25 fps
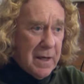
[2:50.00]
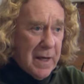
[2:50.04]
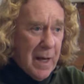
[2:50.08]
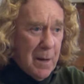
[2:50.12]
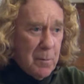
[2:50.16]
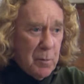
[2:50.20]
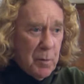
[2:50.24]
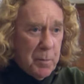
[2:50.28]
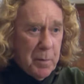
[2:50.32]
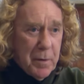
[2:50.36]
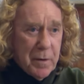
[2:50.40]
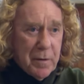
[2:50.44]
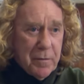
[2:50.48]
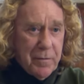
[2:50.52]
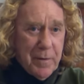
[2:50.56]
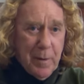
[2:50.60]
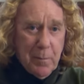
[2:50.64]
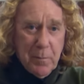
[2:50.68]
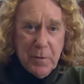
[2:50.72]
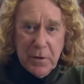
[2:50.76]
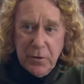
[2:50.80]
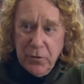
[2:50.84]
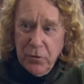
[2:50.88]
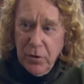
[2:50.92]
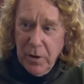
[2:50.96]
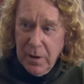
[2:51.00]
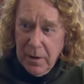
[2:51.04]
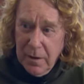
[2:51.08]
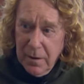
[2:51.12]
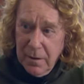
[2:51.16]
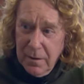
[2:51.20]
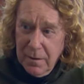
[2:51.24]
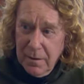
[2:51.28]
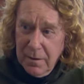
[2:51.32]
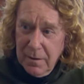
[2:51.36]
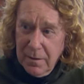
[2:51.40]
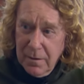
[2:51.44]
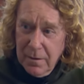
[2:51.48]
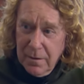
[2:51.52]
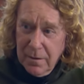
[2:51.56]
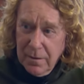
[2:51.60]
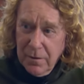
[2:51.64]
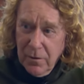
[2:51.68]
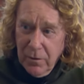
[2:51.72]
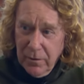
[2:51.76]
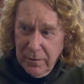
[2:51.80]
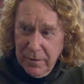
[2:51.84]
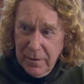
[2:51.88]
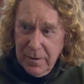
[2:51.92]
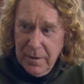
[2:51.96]
touch with them. Do they have any
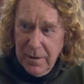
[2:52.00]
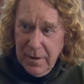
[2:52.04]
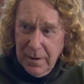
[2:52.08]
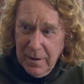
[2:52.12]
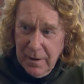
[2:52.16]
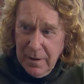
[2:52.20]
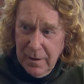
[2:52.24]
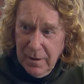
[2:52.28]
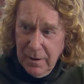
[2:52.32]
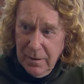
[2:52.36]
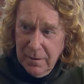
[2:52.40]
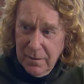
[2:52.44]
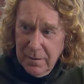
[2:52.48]
records?